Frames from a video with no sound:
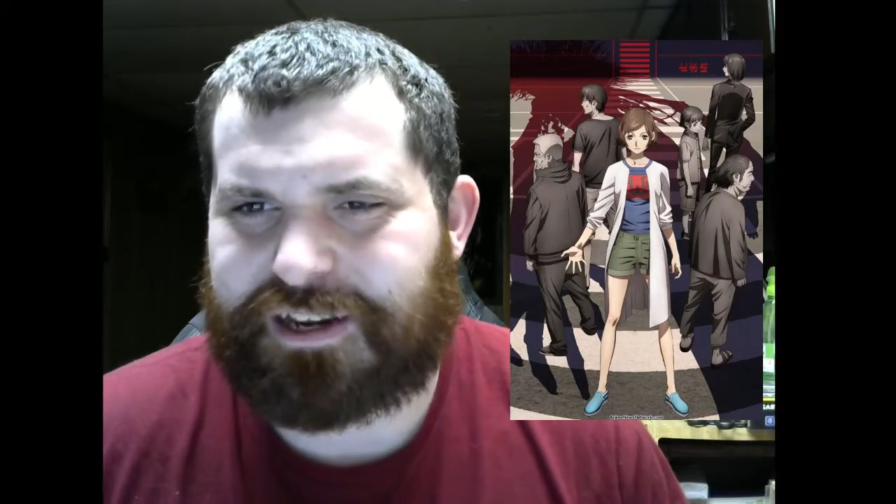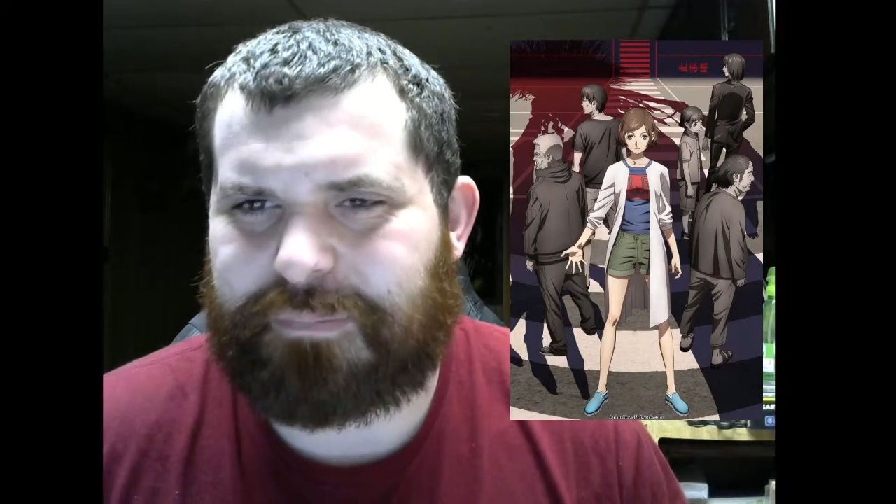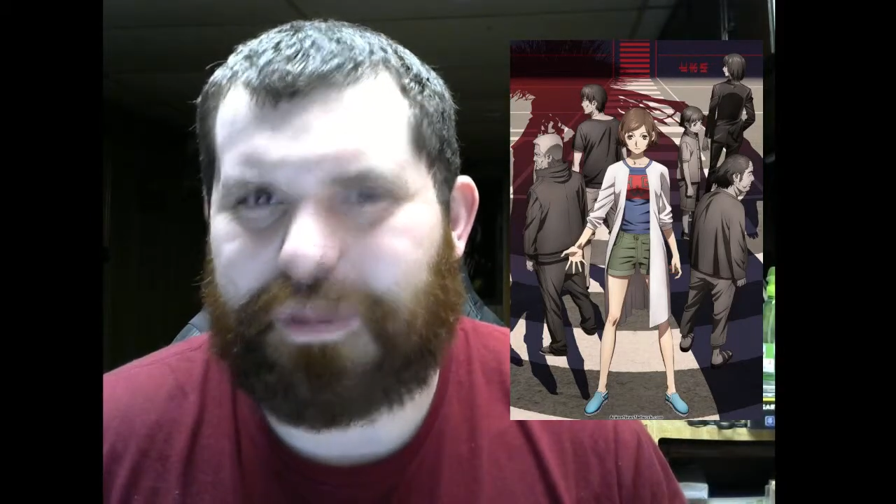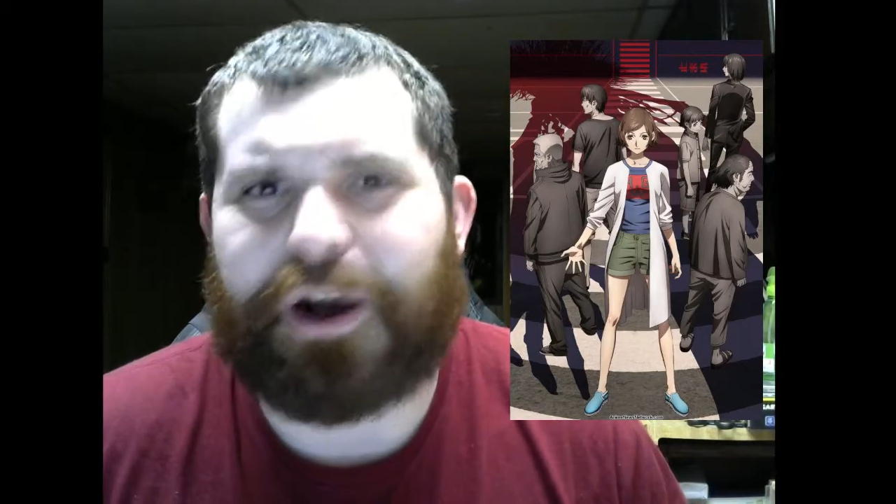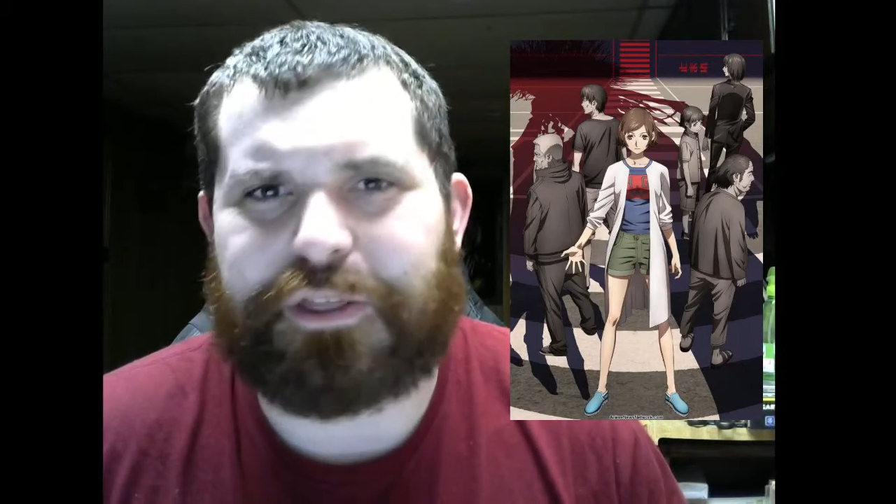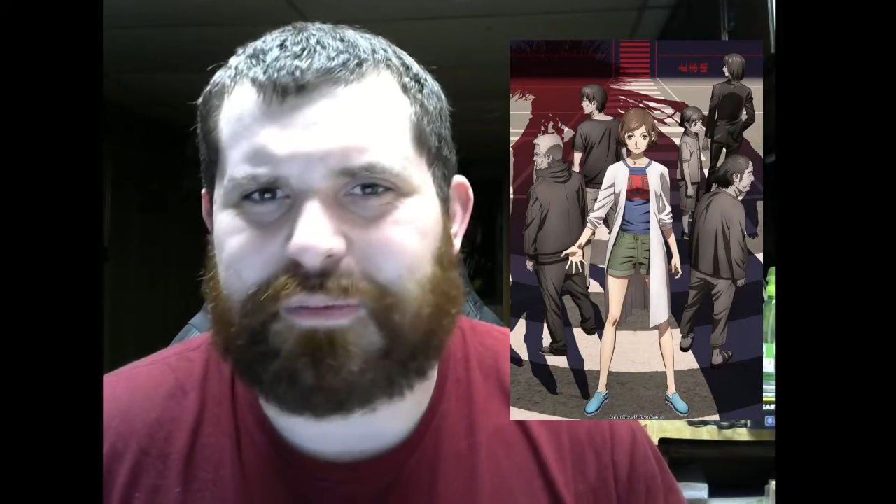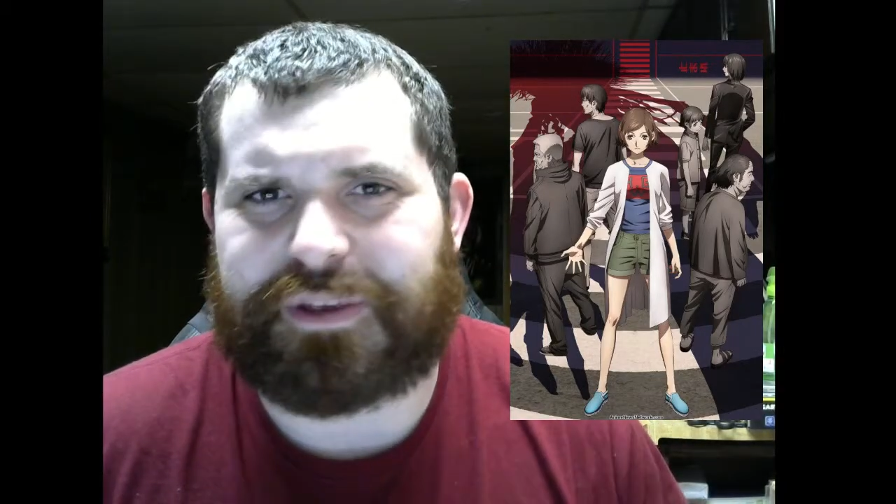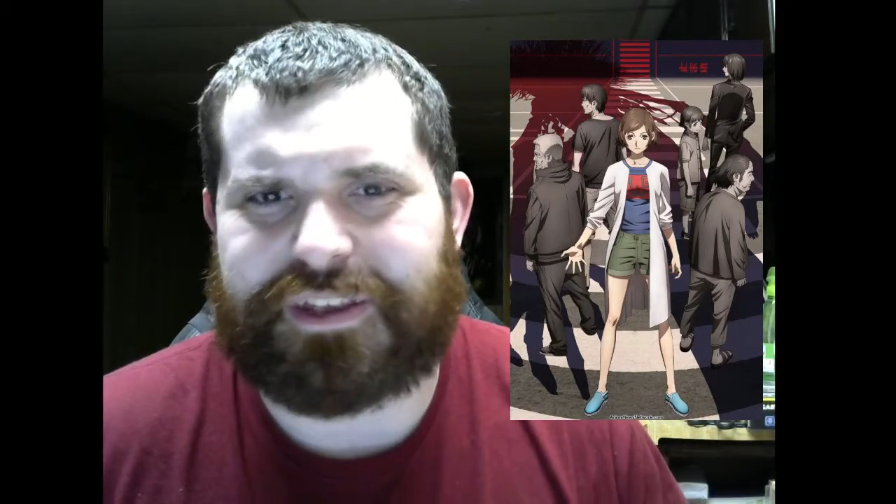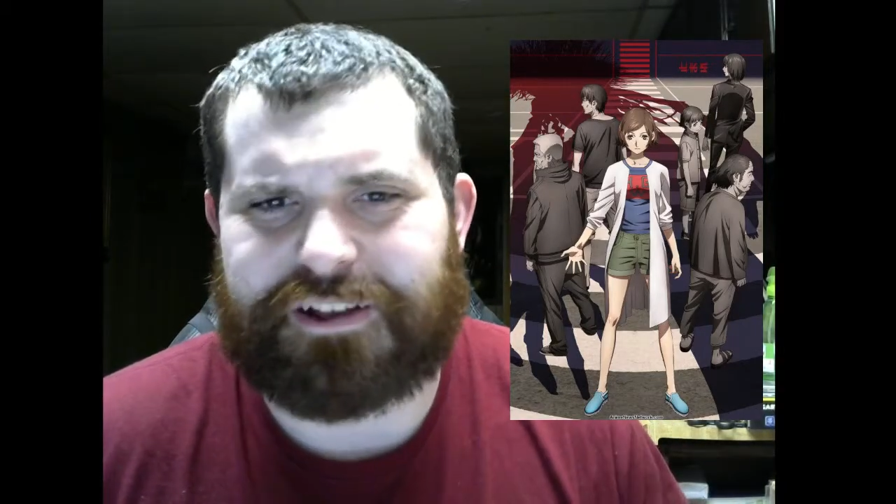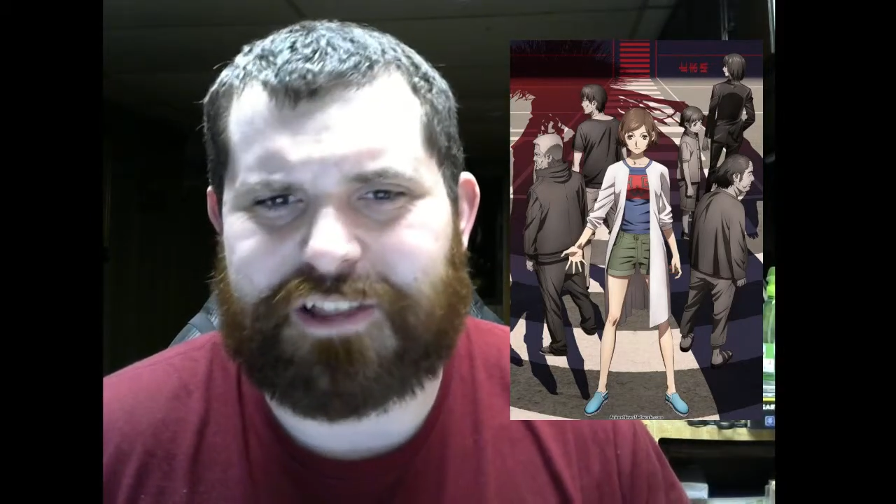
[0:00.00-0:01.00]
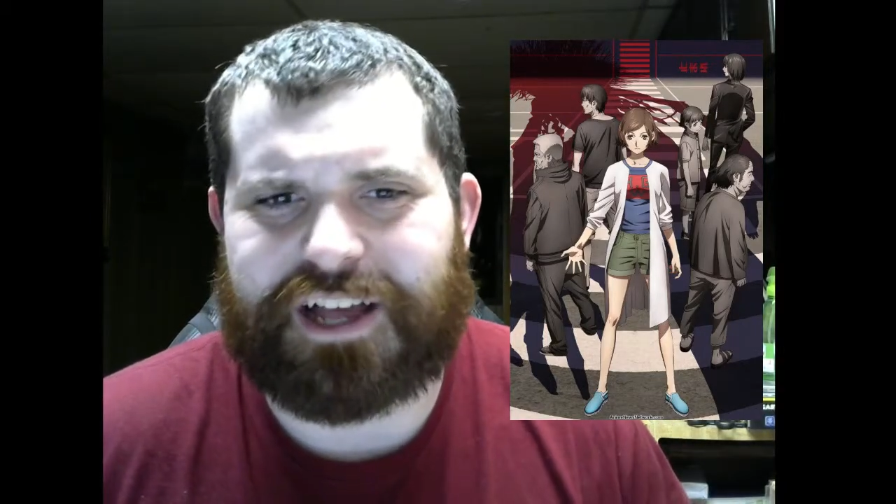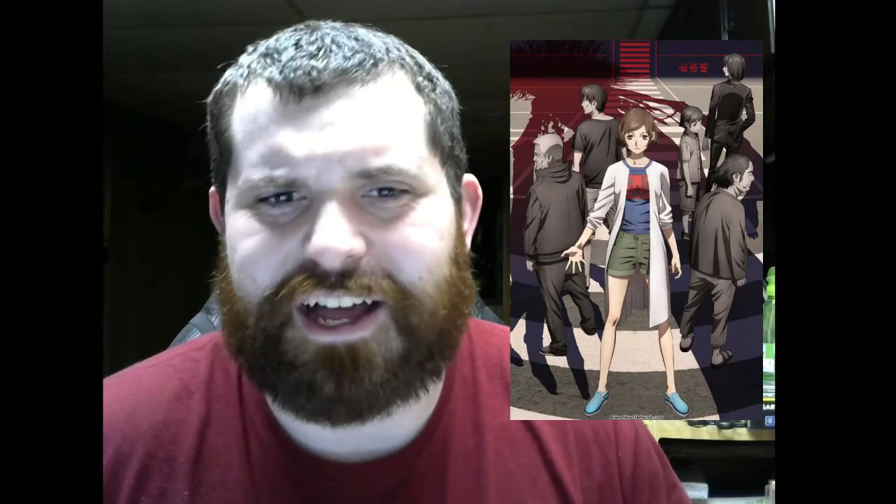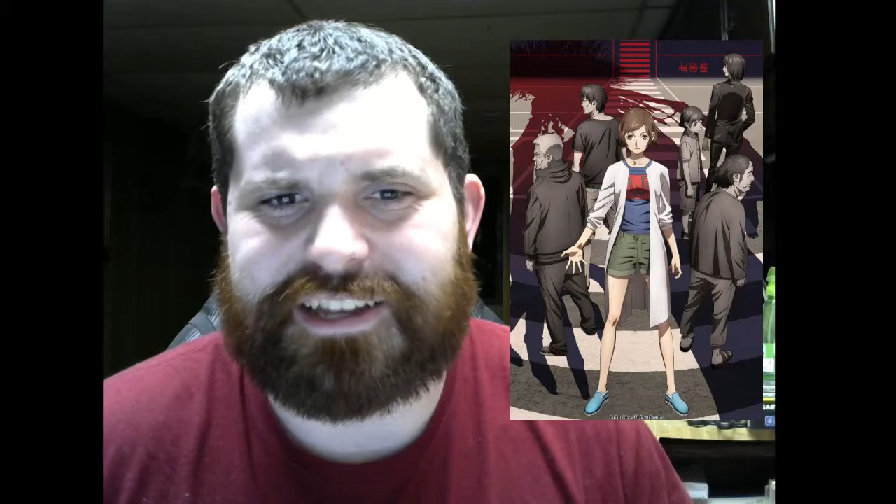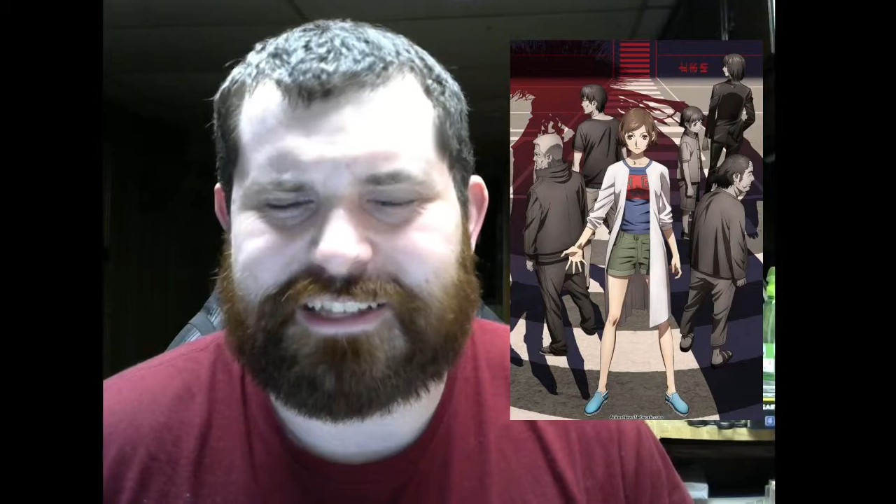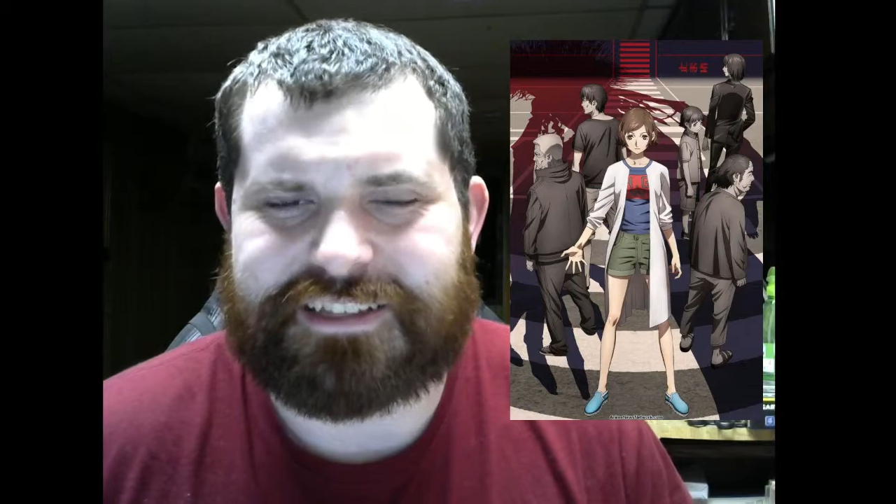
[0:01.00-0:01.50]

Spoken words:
of bother me a lot.